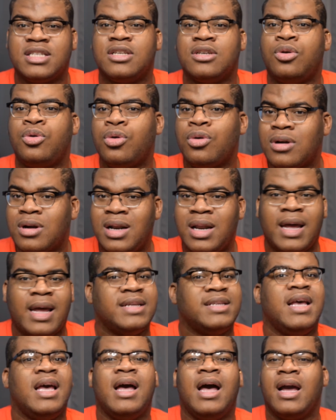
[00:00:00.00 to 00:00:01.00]
is a core class.
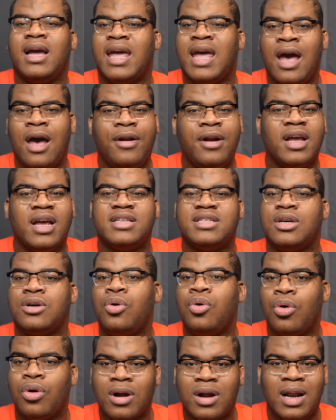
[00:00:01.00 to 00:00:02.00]
Accounting is a
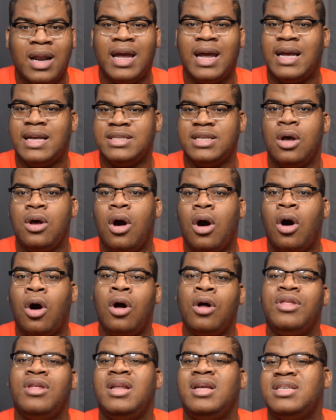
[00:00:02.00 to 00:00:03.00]
core class.
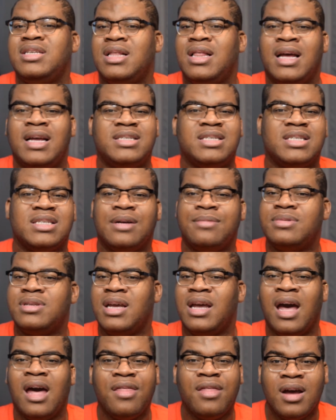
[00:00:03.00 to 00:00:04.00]
All of these classes come
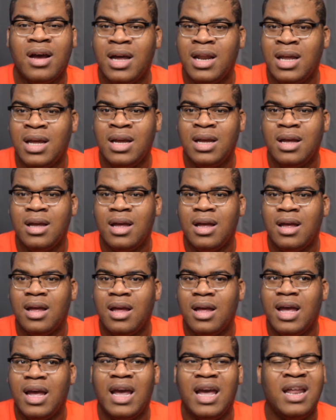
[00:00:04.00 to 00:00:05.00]
together, honey.
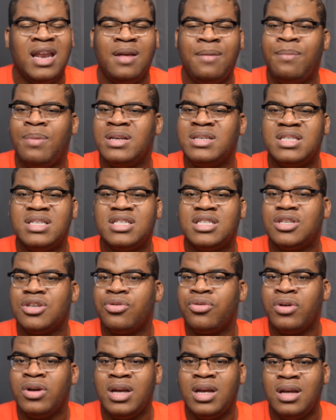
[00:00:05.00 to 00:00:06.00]
Any business
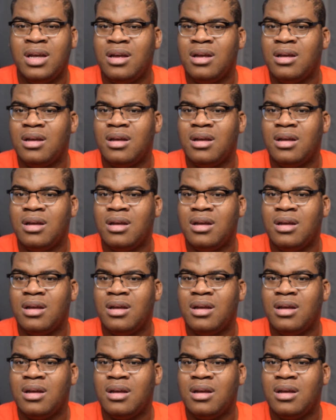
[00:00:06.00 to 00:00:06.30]
degree